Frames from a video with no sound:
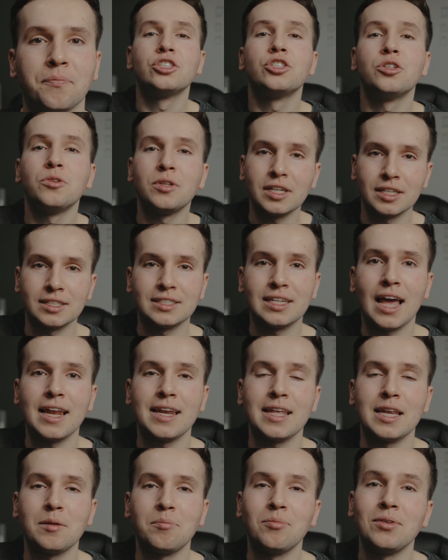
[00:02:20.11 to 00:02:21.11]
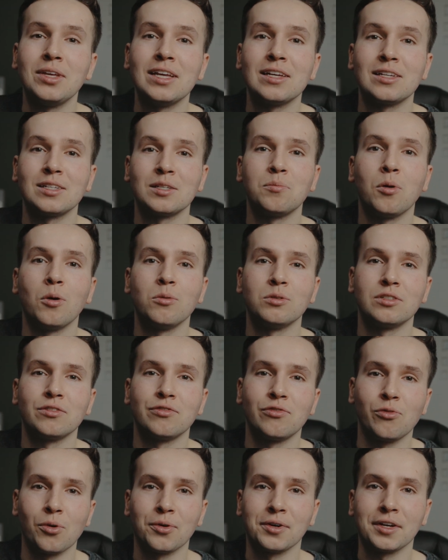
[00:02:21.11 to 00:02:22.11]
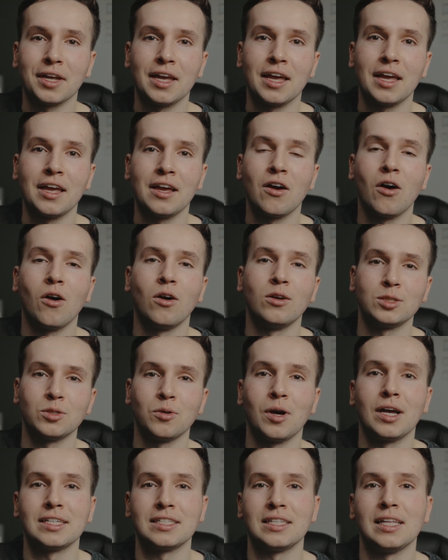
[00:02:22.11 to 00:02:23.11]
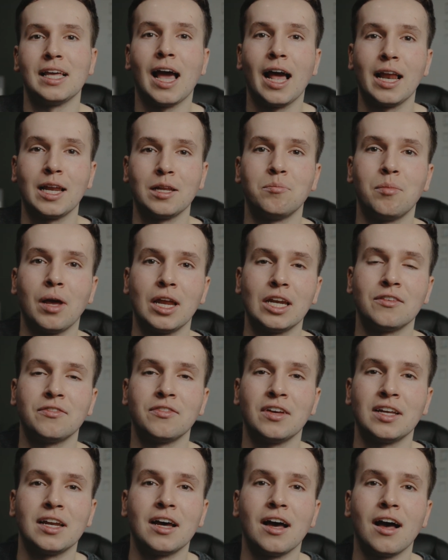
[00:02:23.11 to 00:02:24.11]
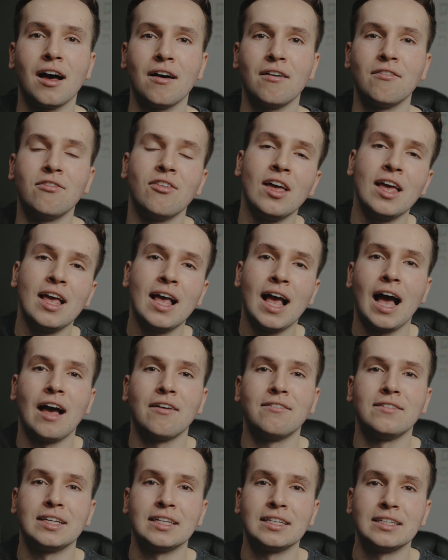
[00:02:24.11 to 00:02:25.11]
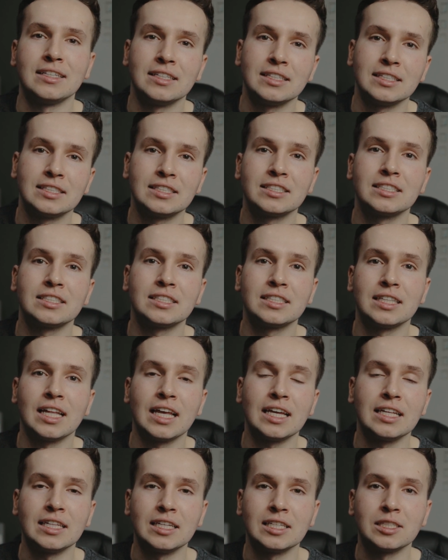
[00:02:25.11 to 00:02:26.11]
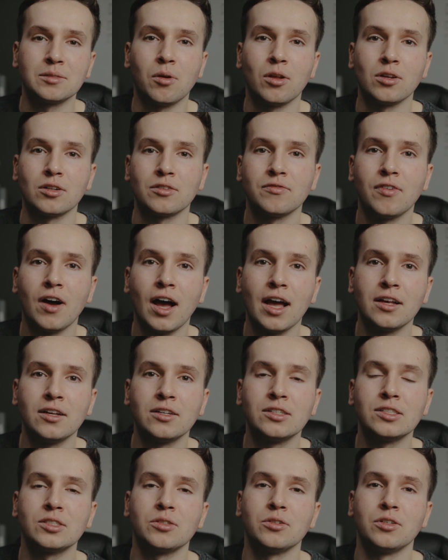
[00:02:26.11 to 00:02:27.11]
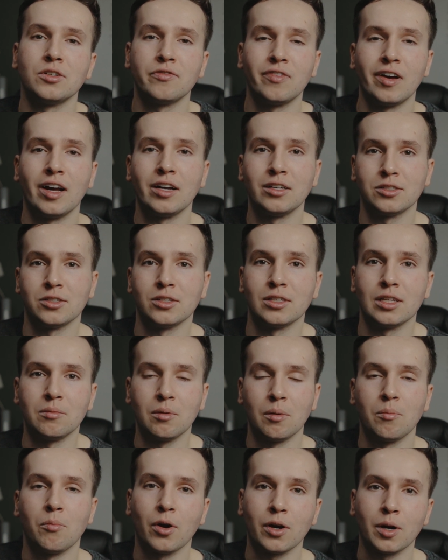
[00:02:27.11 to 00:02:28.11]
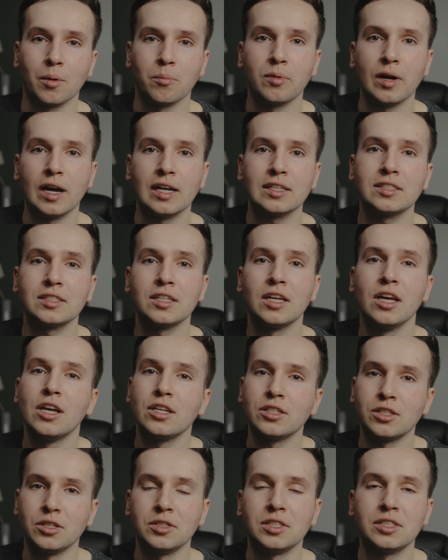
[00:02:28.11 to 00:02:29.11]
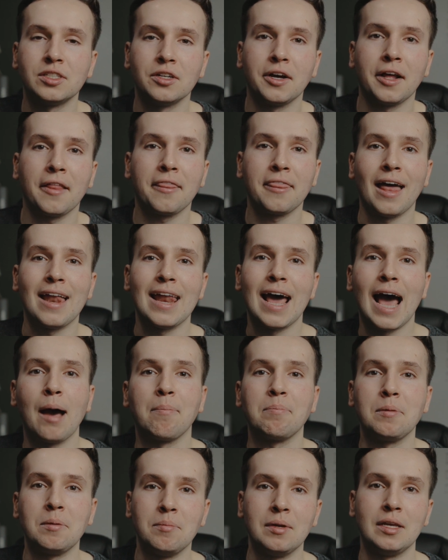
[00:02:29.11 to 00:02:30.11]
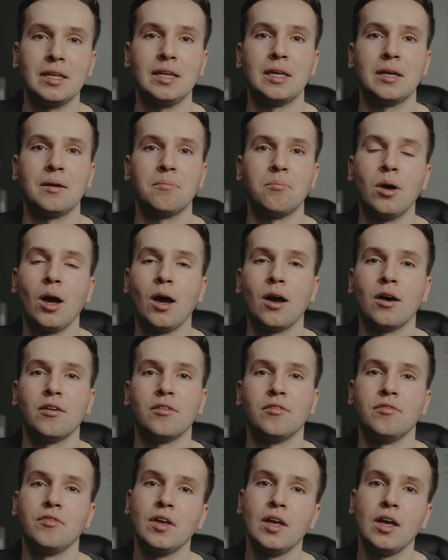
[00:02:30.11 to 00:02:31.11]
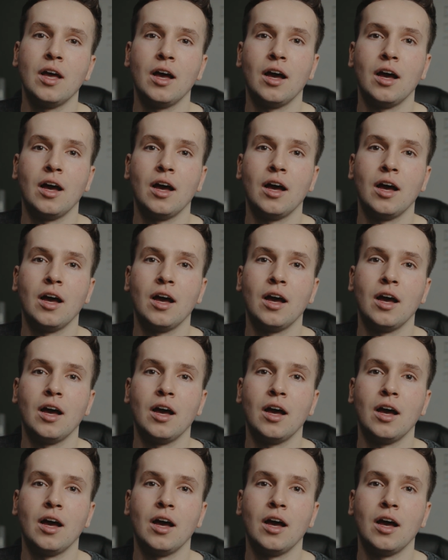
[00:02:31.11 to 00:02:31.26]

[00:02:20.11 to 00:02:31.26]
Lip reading: Shooting in 1080p as opposed to 4K also has the added benefit of having slightly smaller files, so your files are a little bit more compressed, so you still get that happy medium of